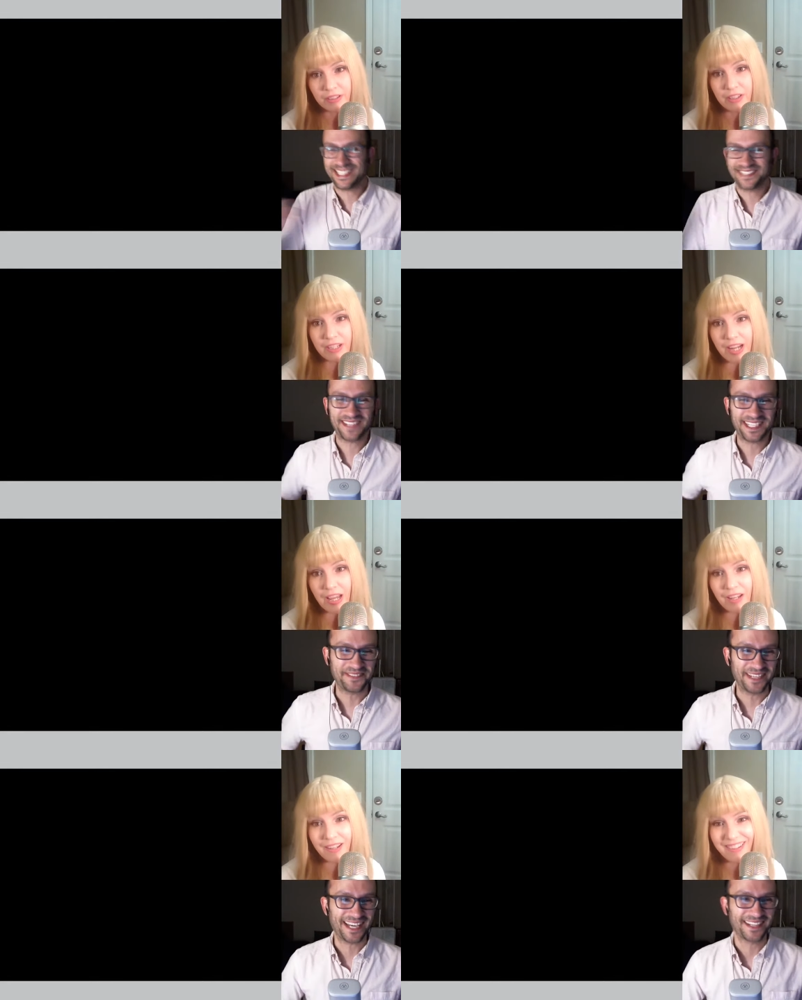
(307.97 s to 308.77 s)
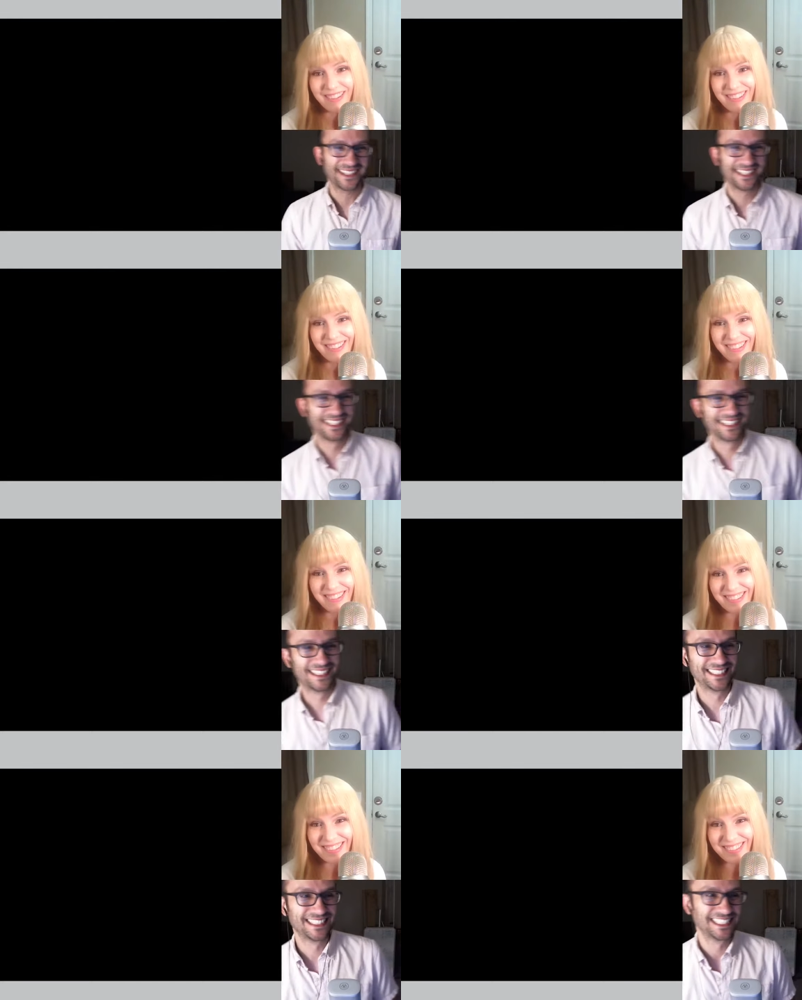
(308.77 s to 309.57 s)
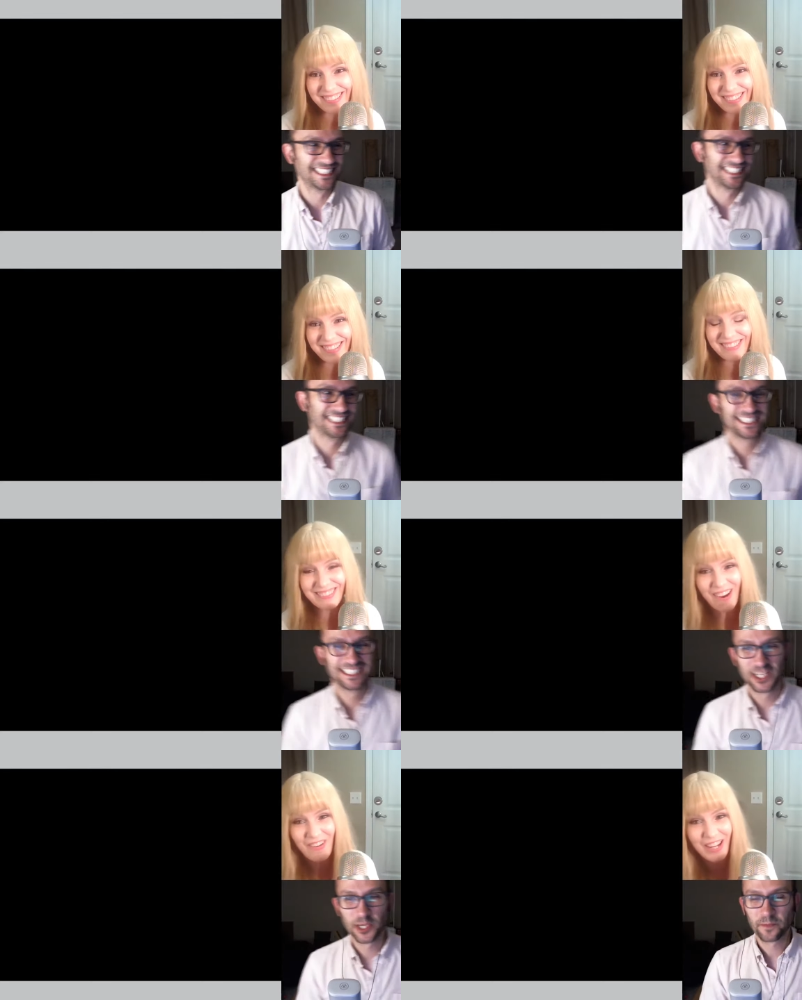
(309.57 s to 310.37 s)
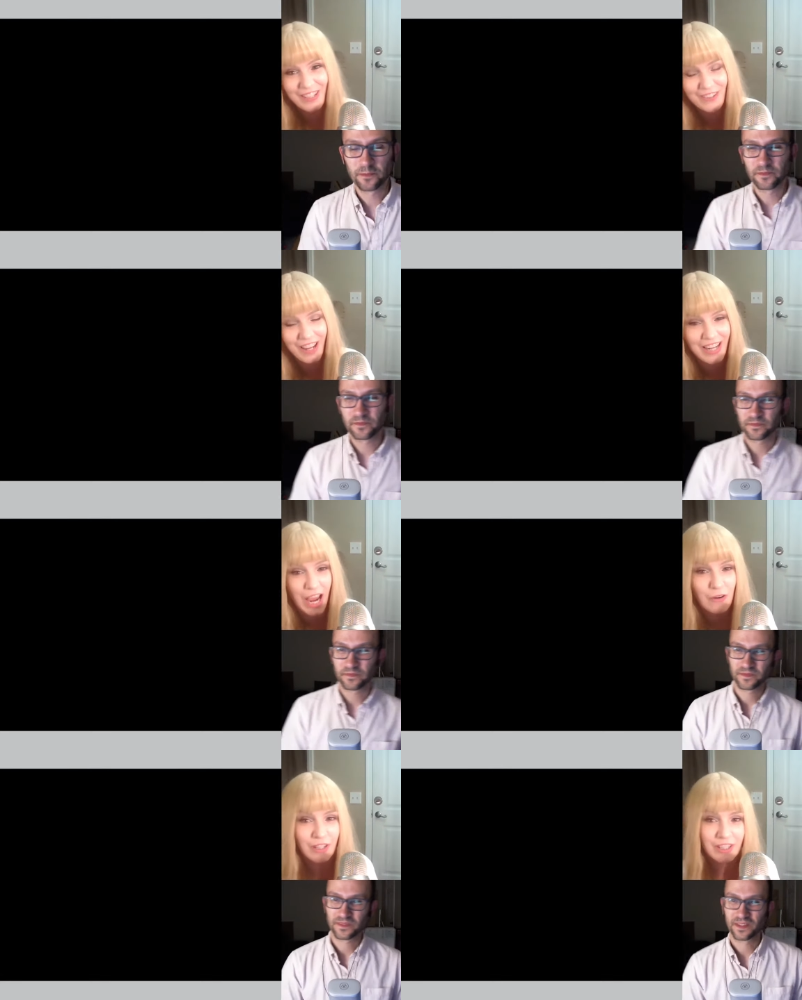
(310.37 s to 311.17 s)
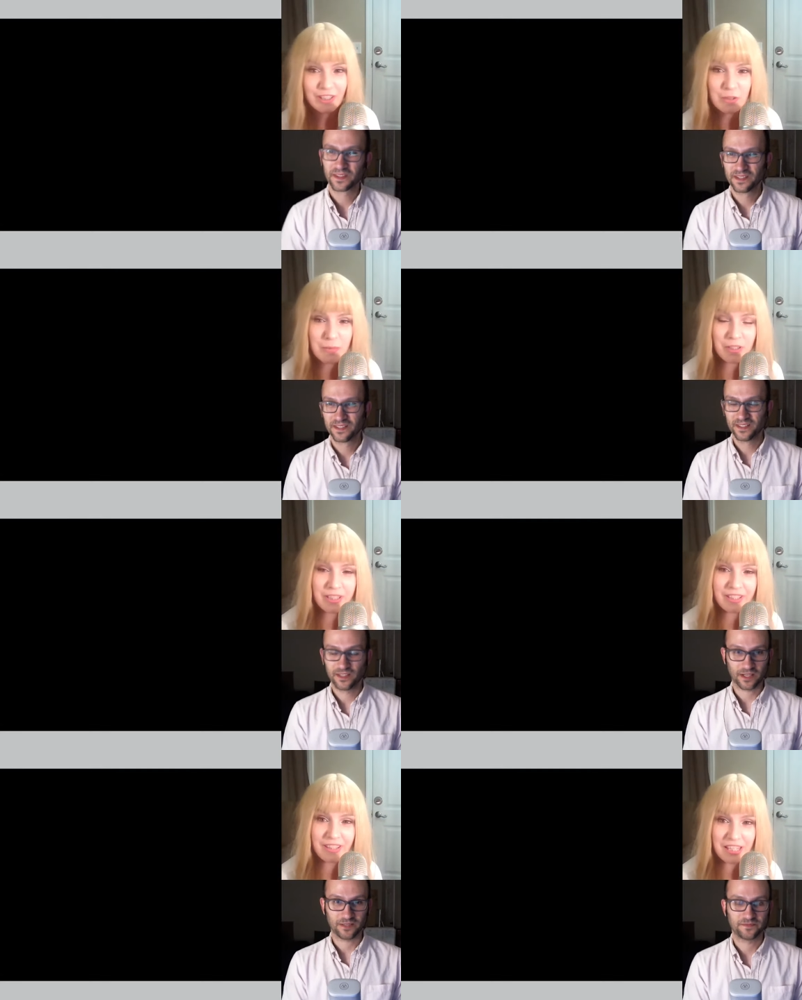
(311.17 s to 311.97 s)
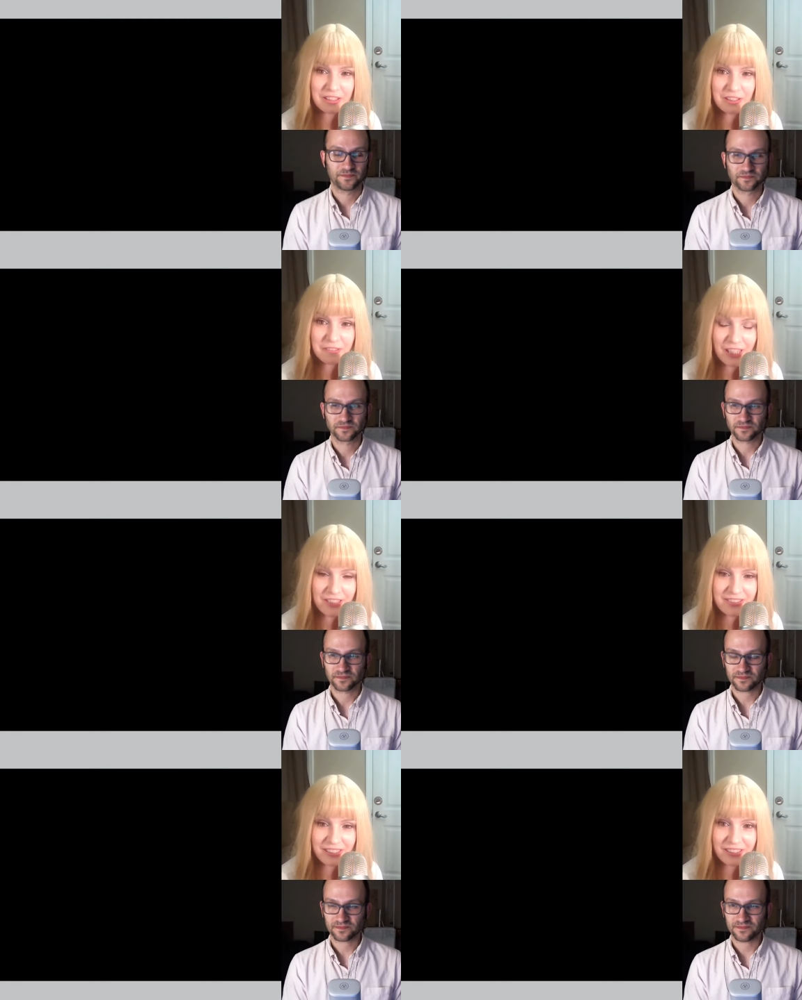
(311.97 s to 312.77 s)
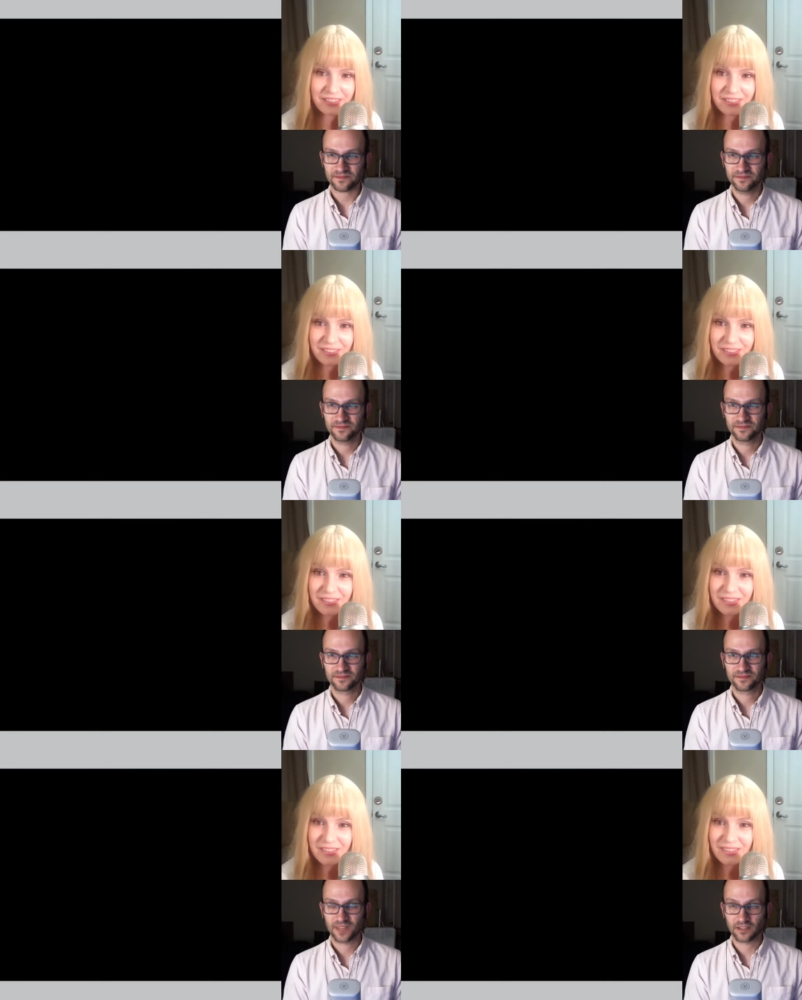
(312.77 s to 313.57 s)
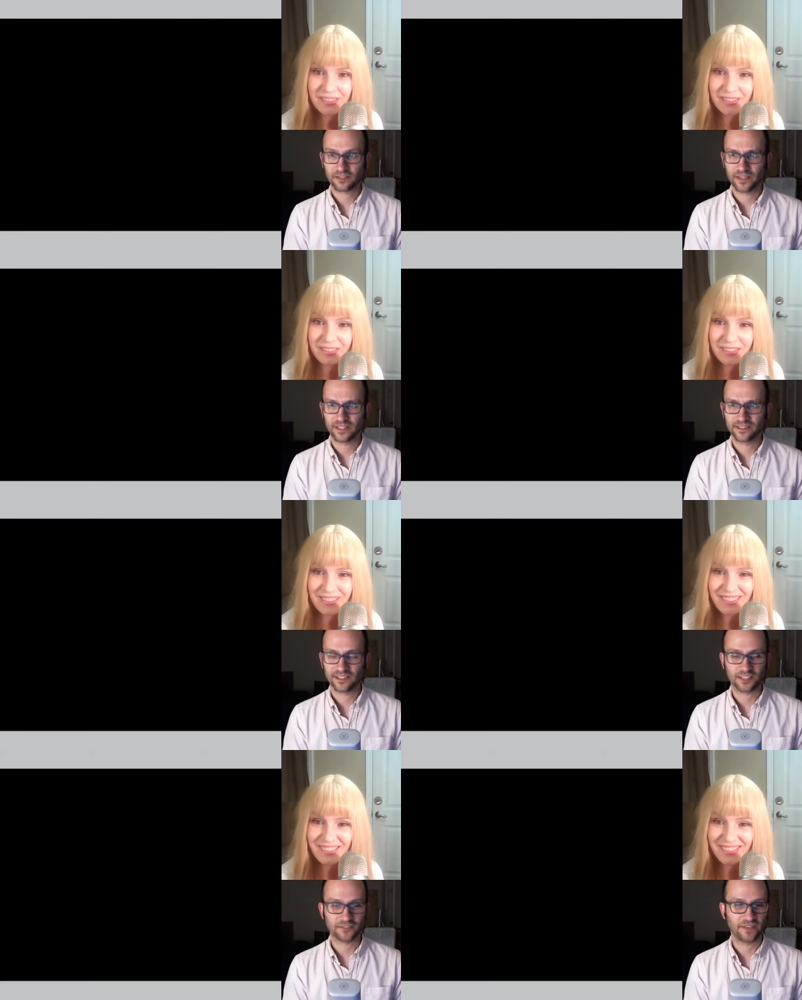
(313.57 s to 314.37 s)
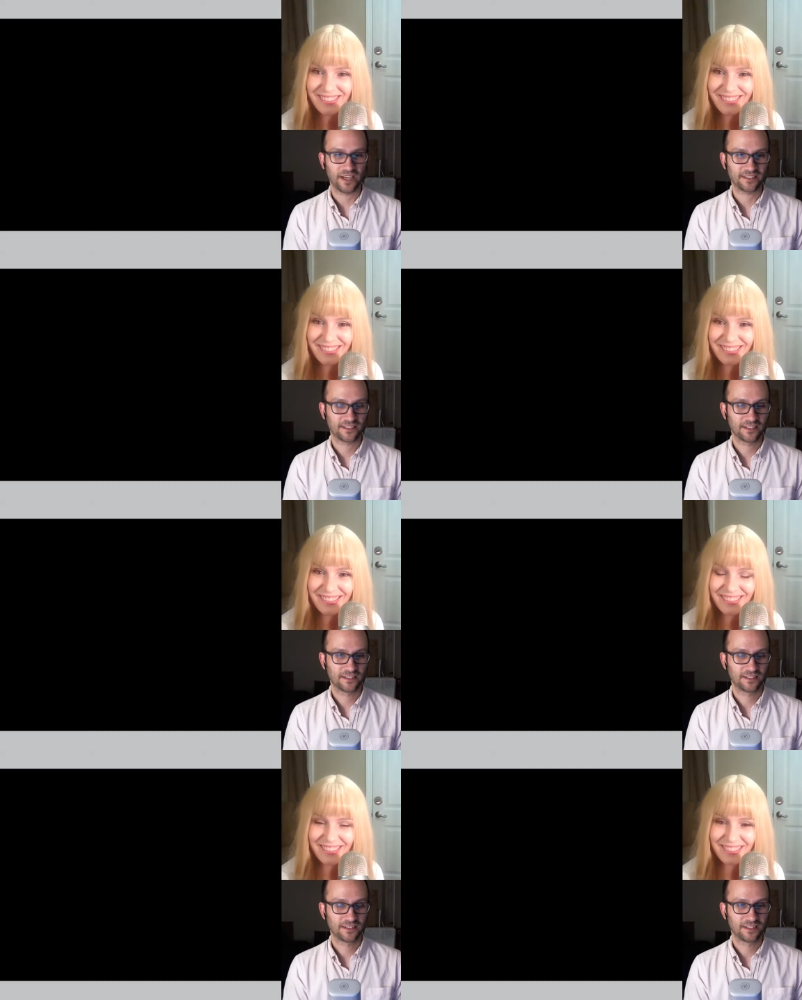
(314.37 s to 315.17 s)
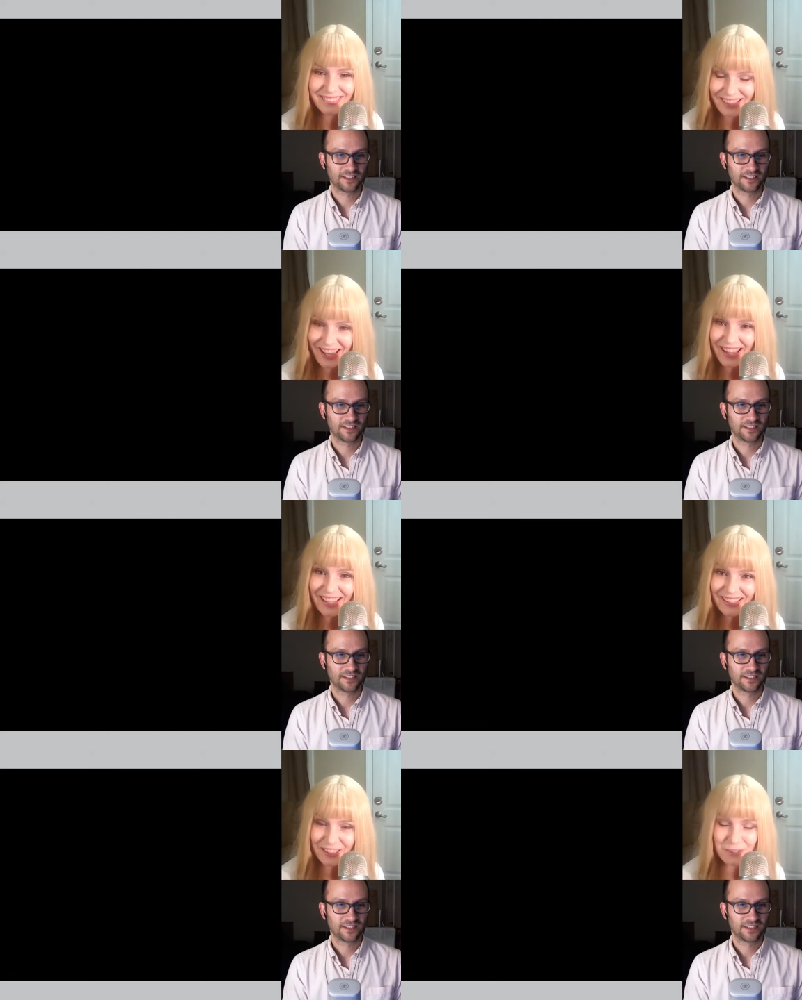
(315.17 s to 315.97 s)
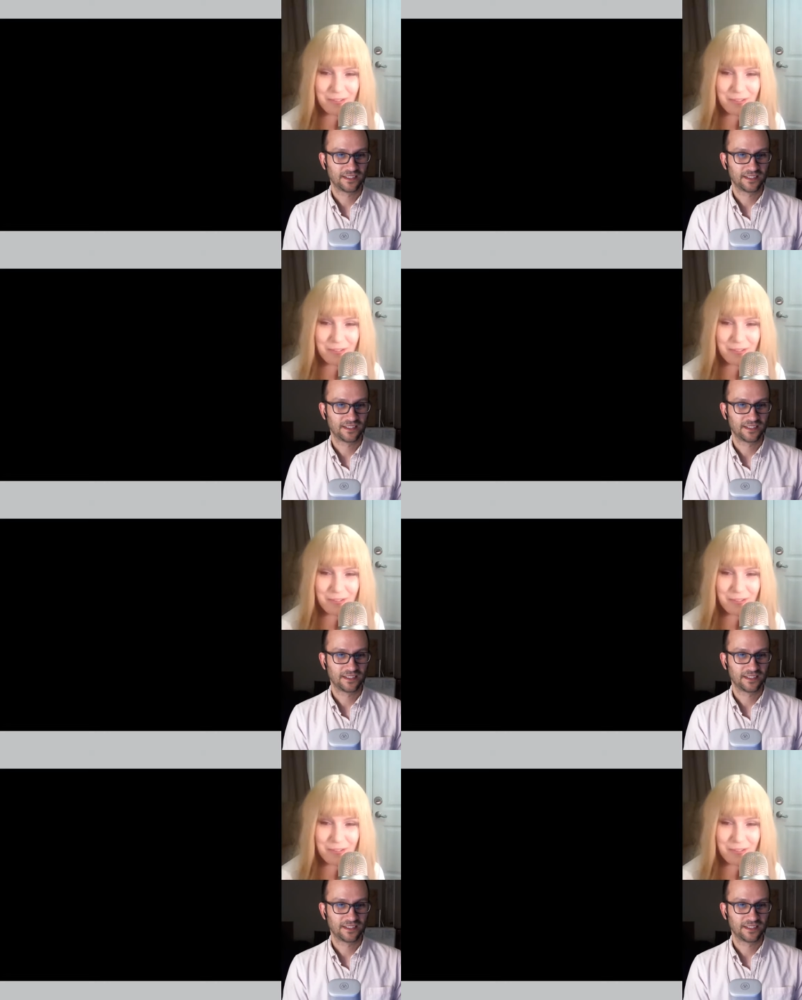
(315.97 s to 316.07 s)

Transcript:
Speaker 1: sorry, you invited me out. You, you, okay, you got an hour. You better okay. like look fancy.
Speaker 2: Gotta look fancy. Gotta go fast.
Speaker 1: Yeah, gotta go